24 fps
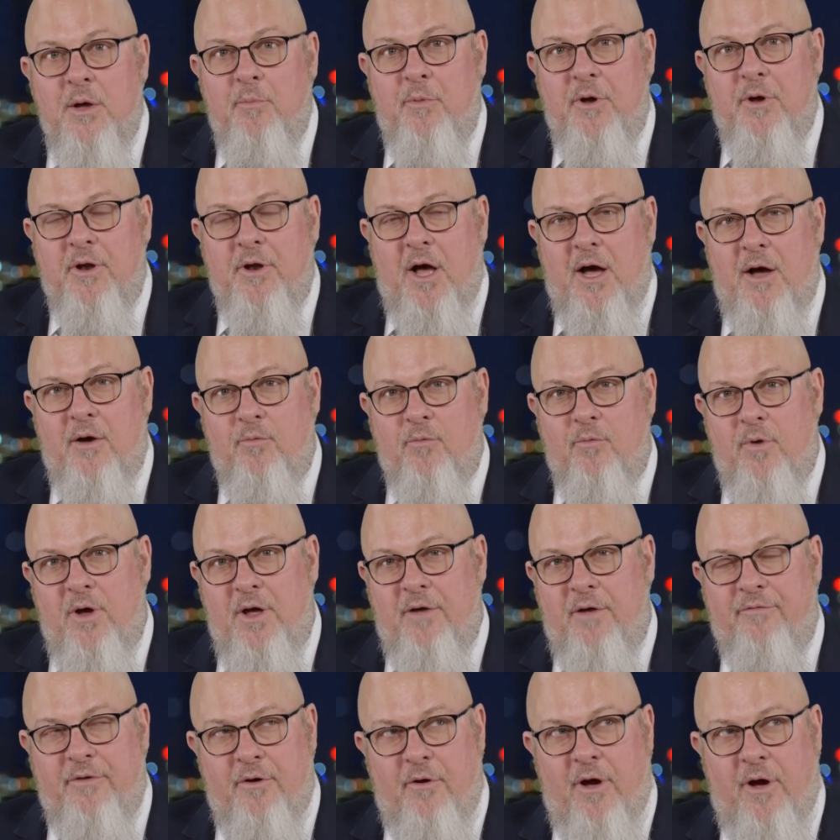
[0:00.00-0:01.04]
But
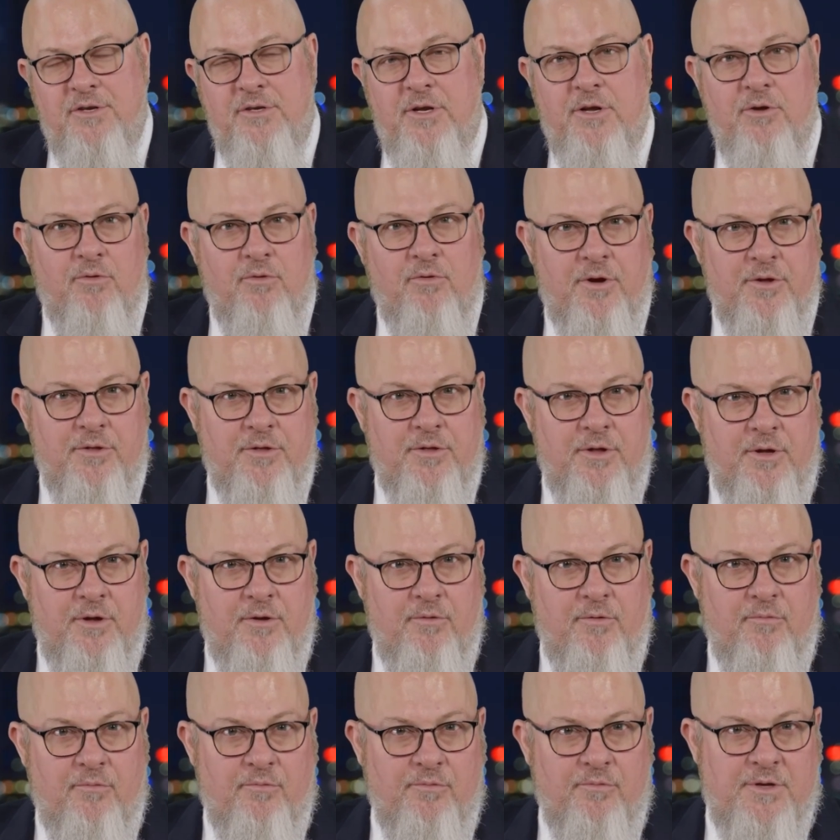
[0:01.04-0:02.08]
if you actually look at
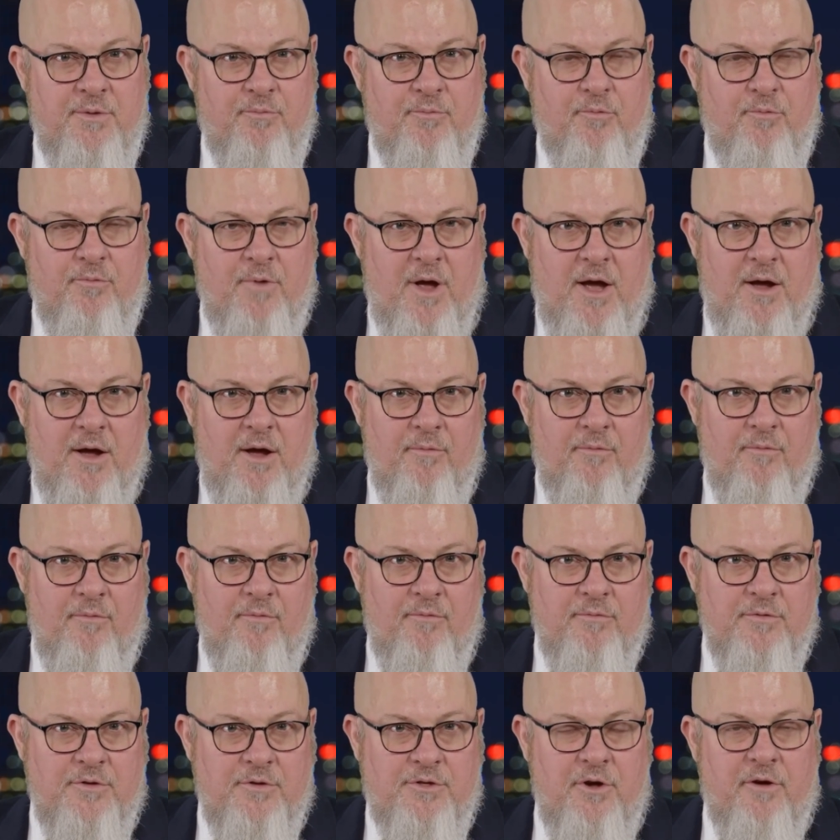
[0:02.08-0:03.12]

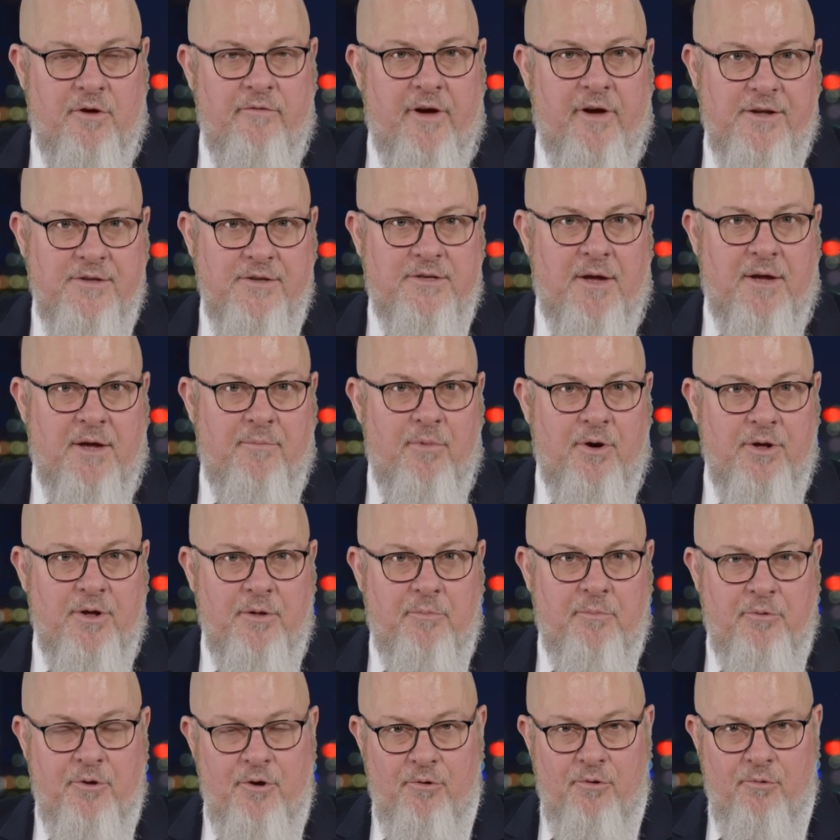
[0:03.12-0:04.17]
some surveys done by
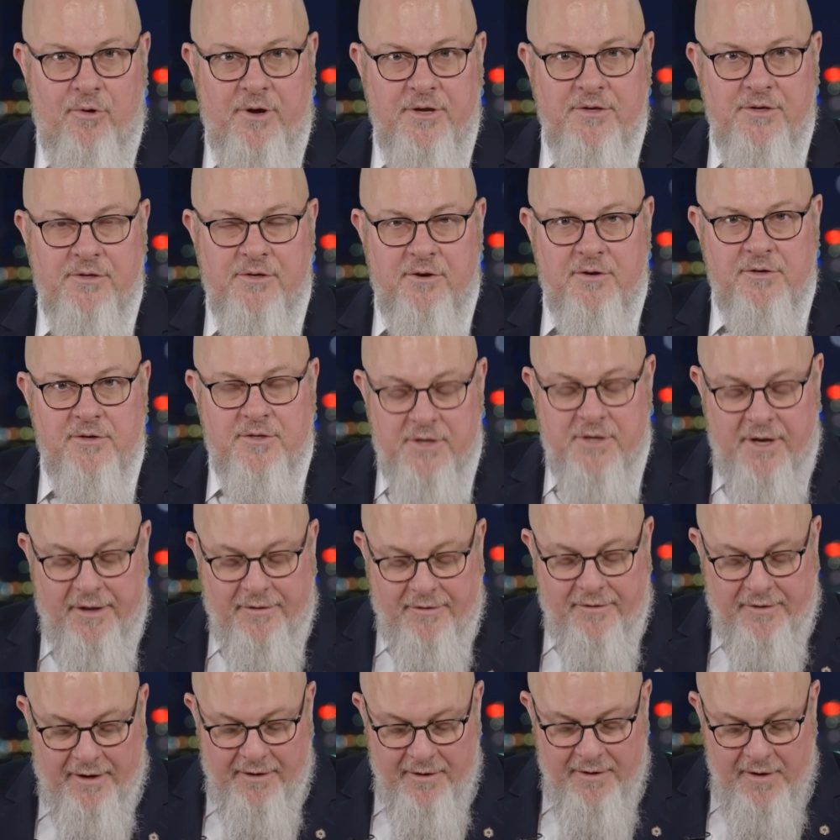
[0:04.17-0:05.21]
the Pew Research
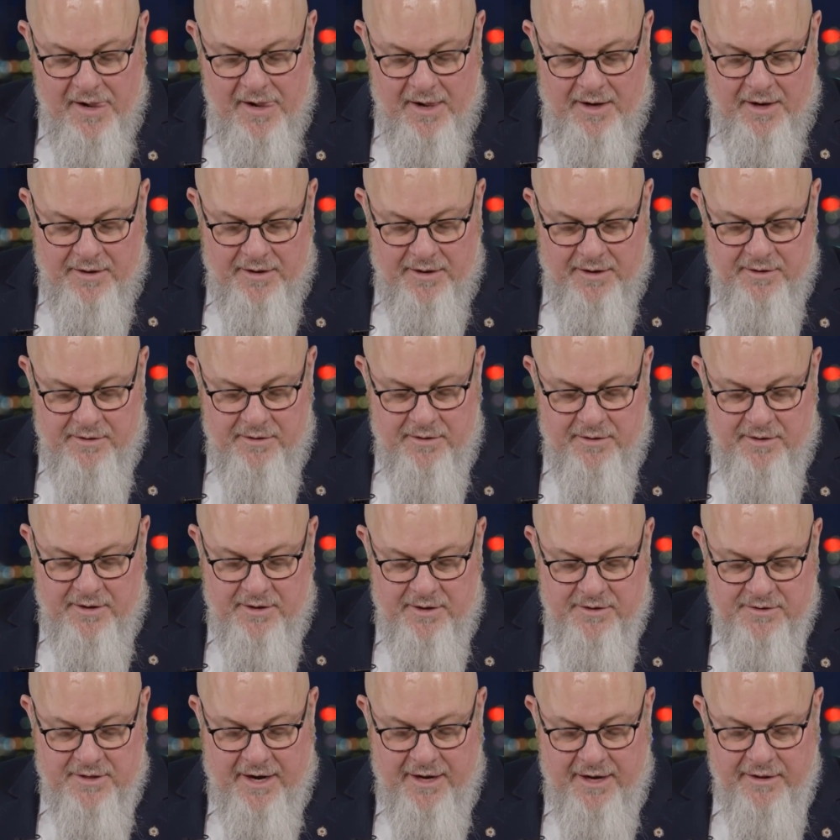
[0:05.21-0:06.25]
Center,
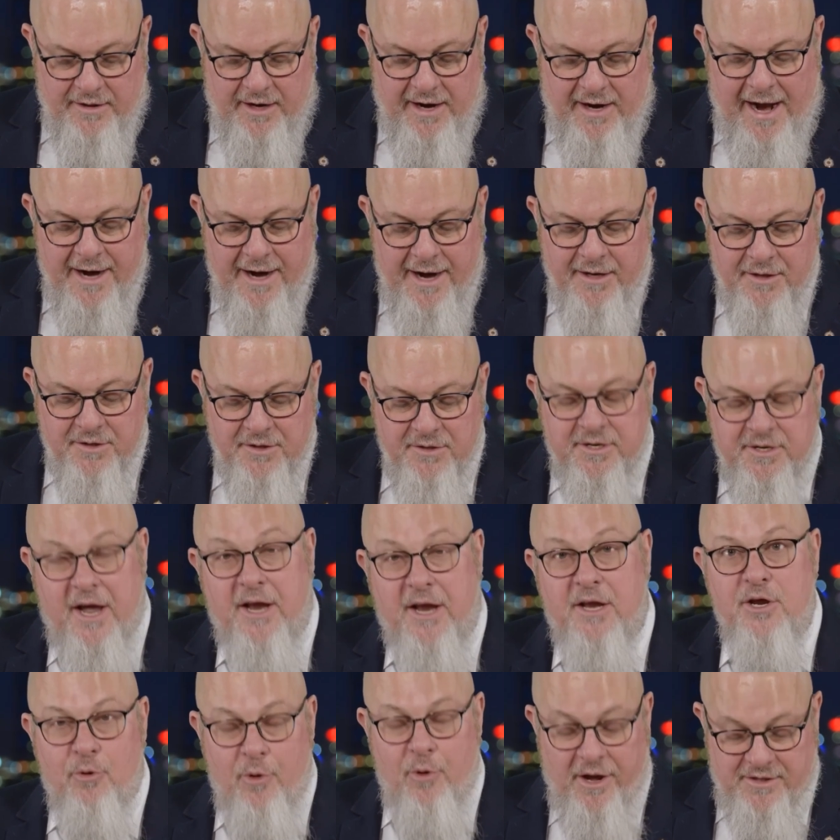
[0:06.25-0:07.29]
they're saying that 8 in
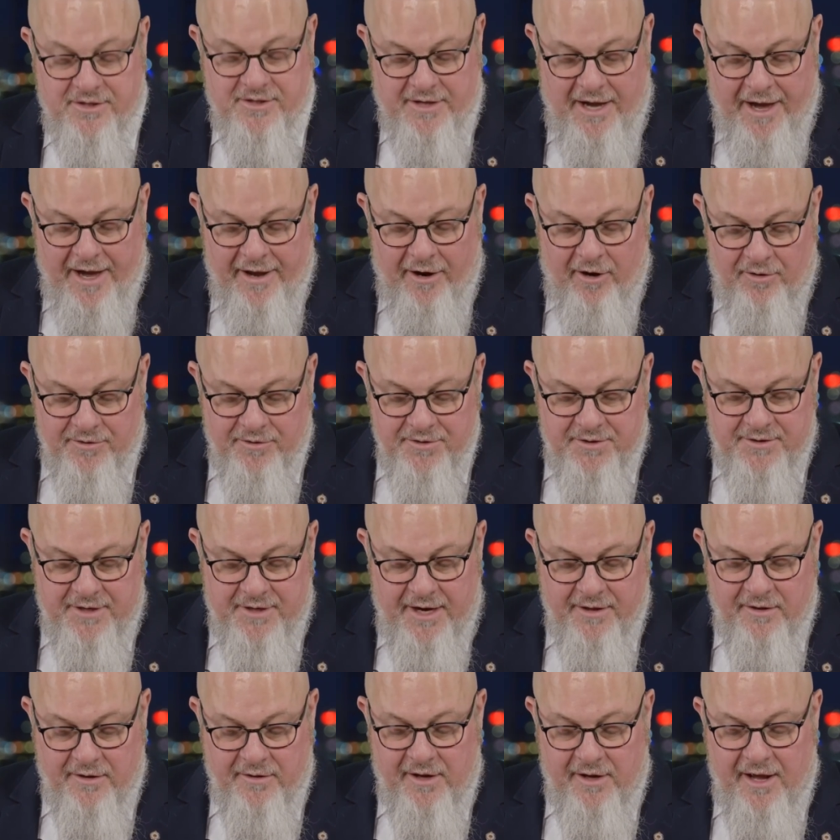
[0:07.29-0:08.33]
10 US adults
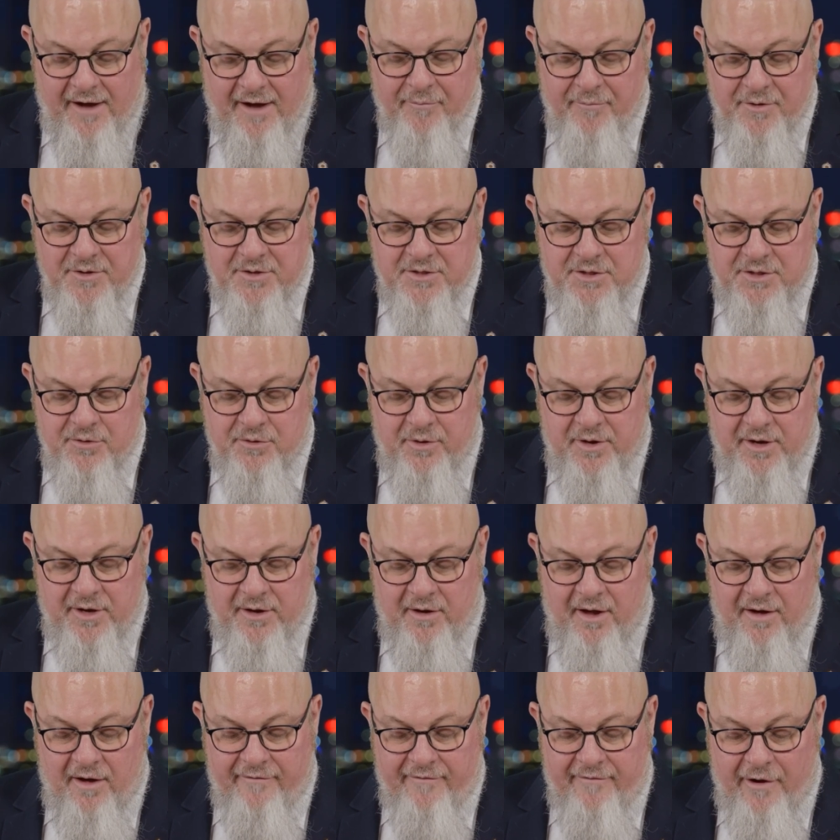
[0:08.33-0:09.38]
say that the government's doing
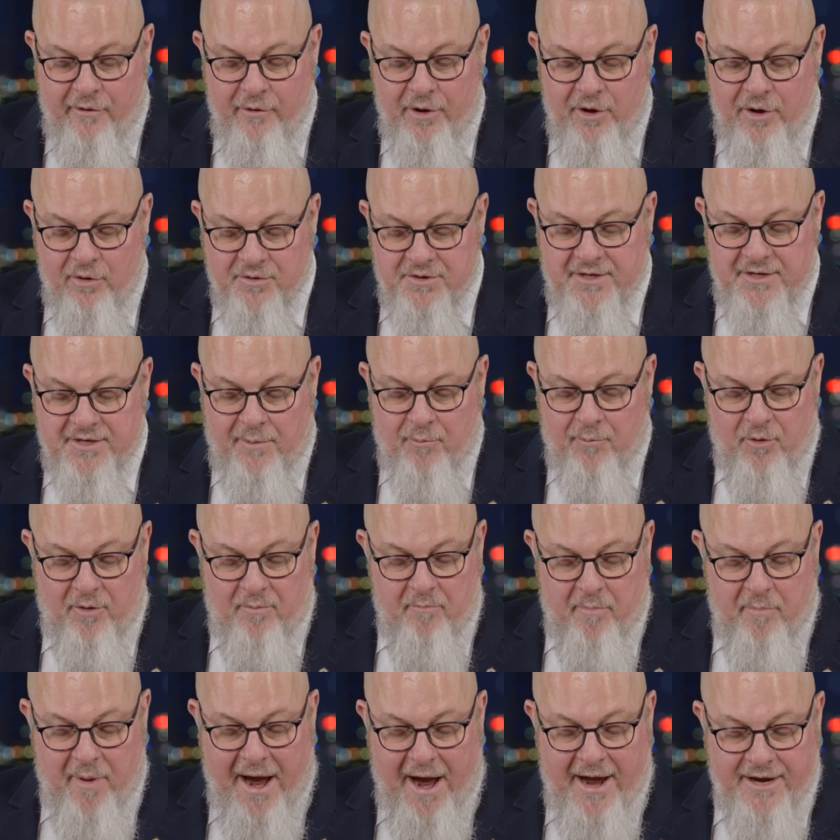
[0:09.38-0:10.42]
a very or
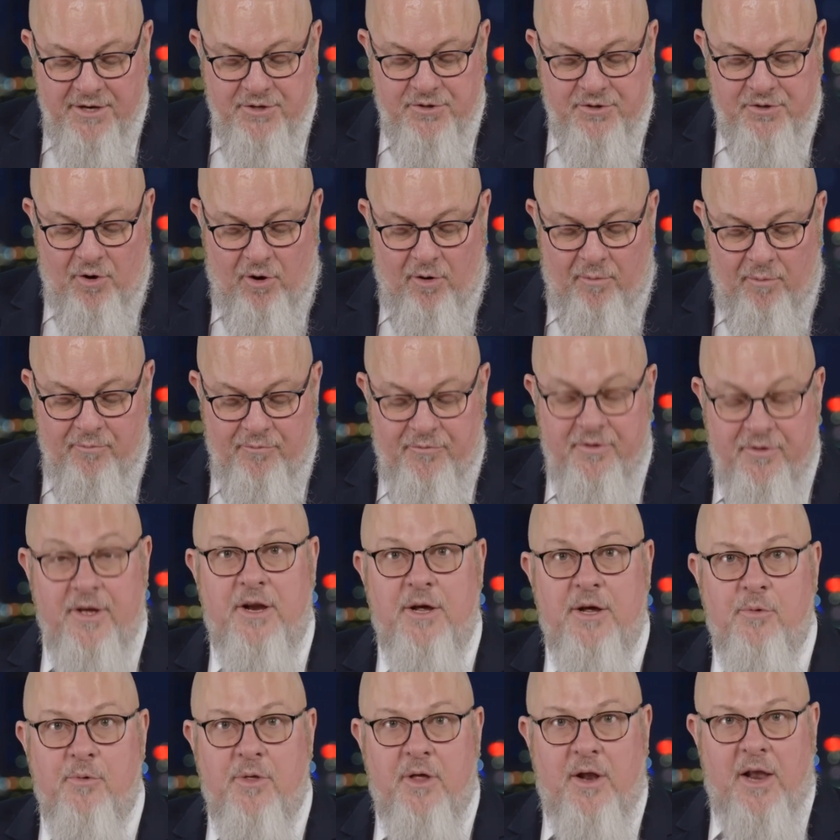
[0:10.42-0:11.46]
somewhat bad job
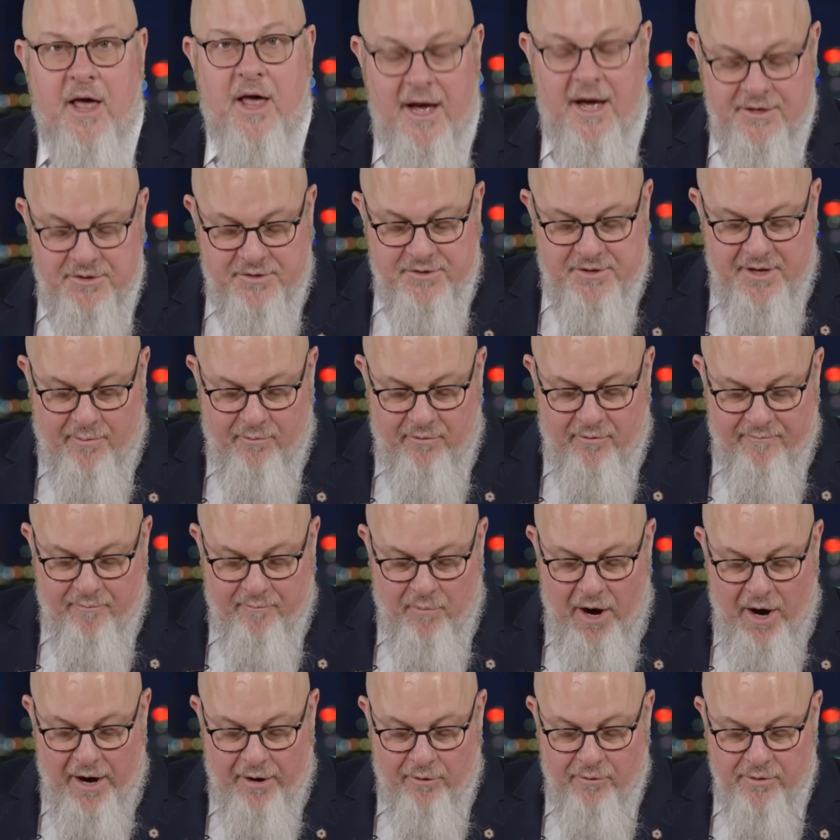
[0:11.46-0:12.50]
dealing with a large number of
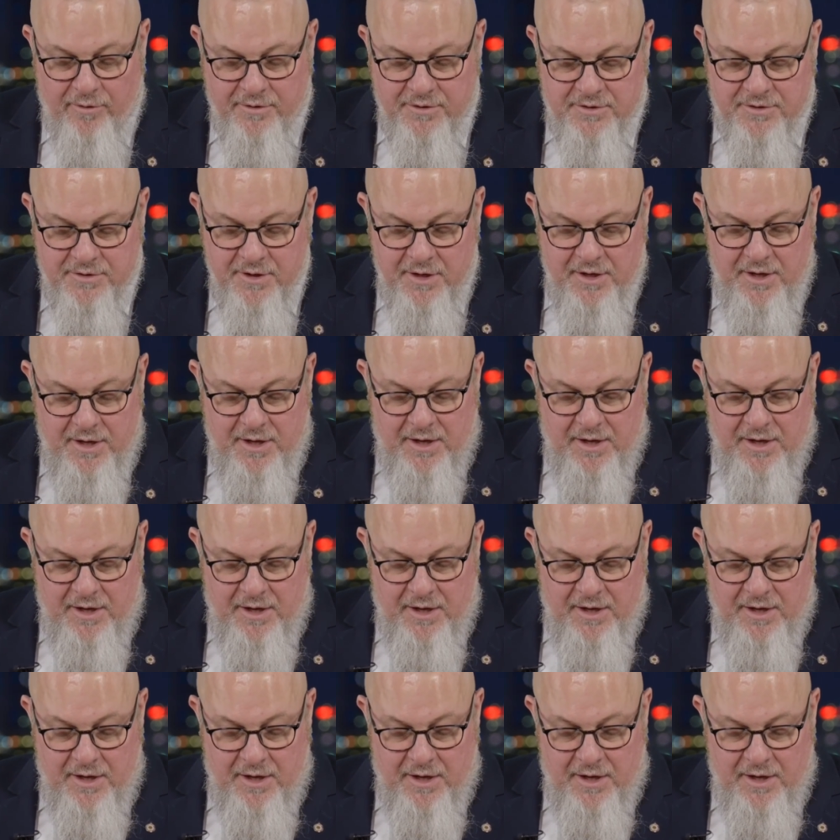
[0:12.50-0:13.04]
migrants.